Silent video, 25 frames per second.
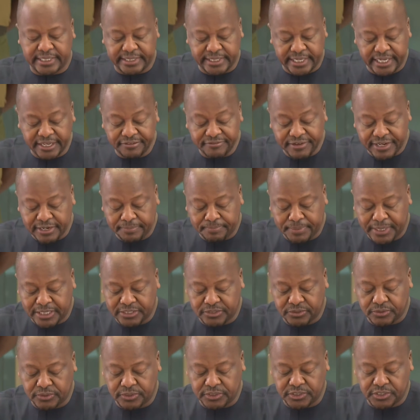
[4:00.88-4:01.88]
even
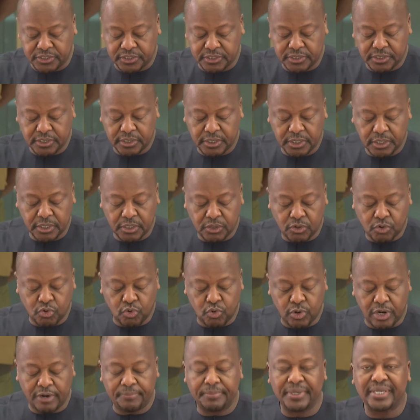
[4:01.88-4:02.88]
persons
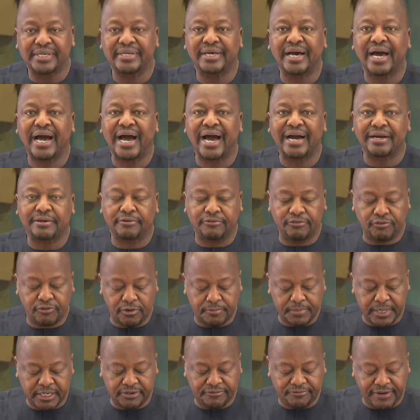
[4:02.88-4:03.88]
who have
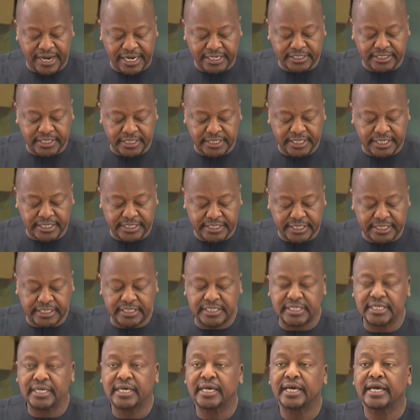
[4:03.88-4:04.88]
been
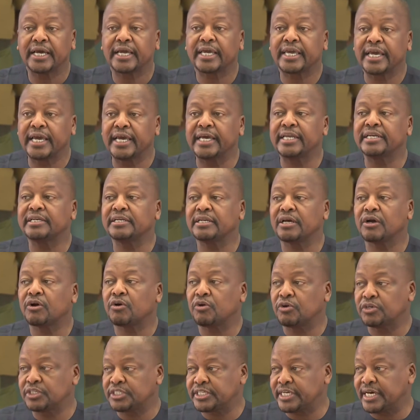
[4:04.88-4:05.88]
vaccinated can
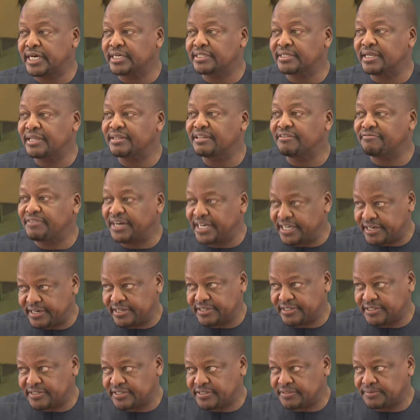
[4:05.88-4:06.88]
contact the
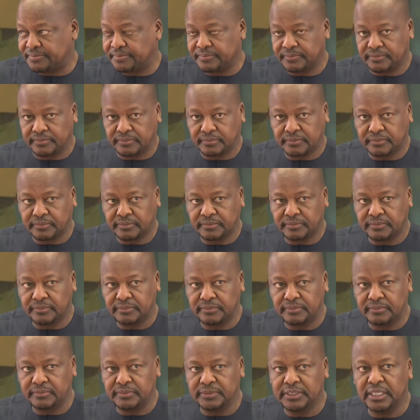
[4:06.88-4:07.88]
virus.
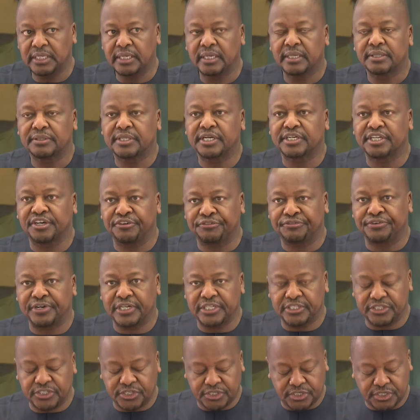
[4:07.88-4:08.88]
The
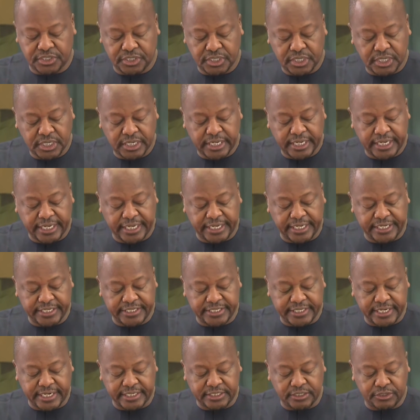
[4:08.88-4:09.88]
difference
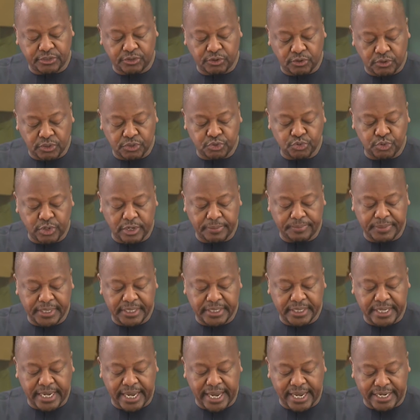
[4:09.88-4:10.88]
is that those who have
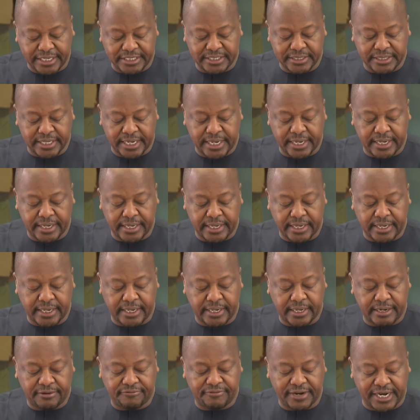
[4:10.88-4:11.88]
been
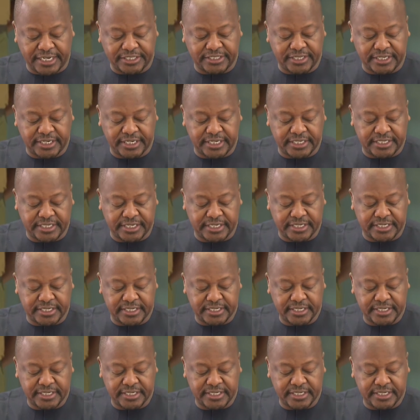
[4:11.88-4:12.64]
vaccinated